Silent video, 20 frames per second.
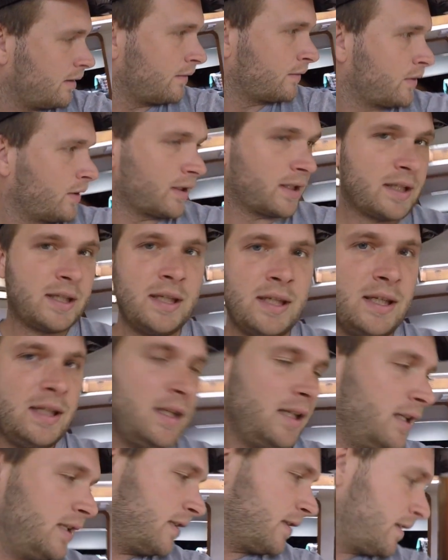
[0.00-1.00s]
I've got
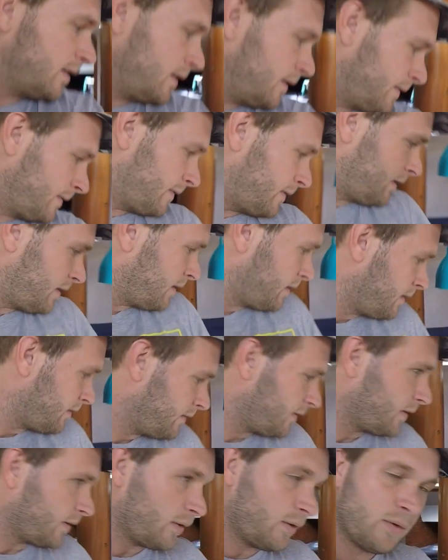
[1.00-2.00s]
keys,
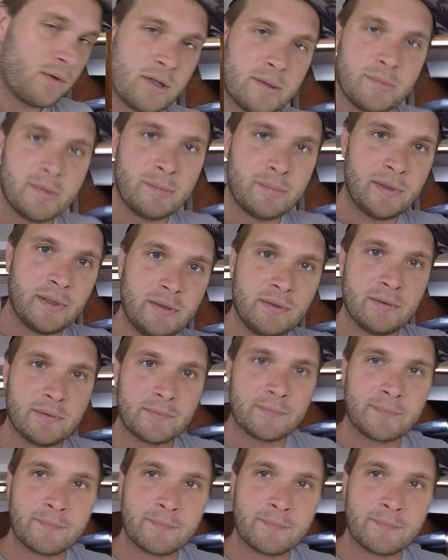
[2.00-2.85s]
the automobile.